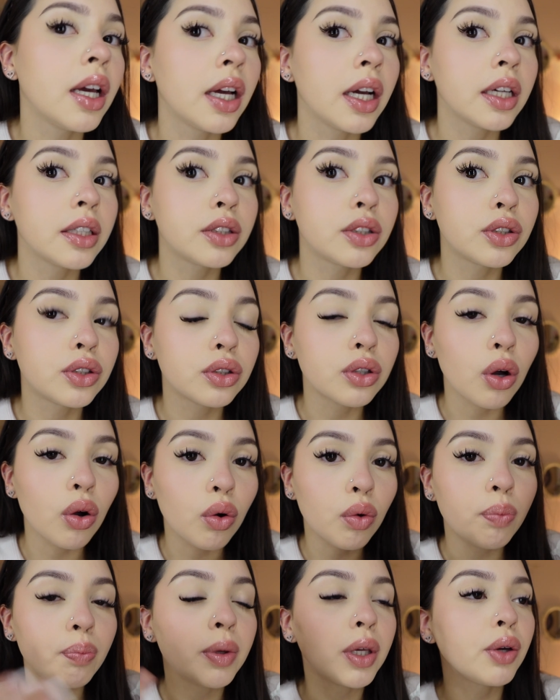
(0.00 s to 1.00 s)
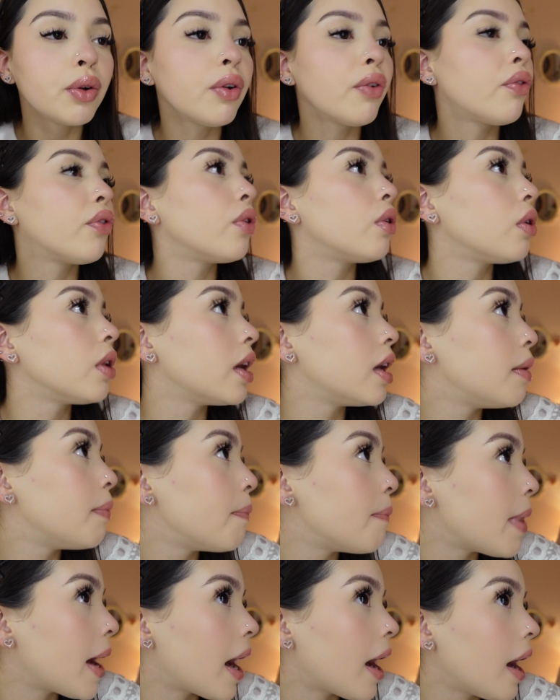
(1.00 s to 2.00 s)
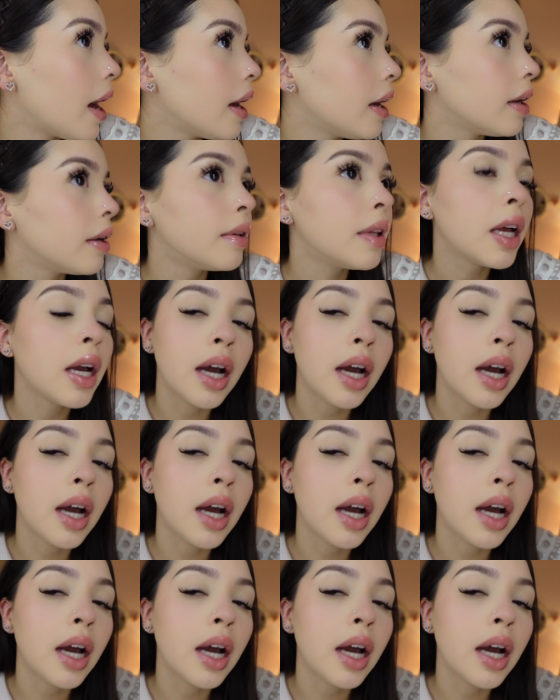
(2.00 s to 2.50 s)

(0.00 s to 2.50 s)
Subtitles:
It's so beautiful and matte.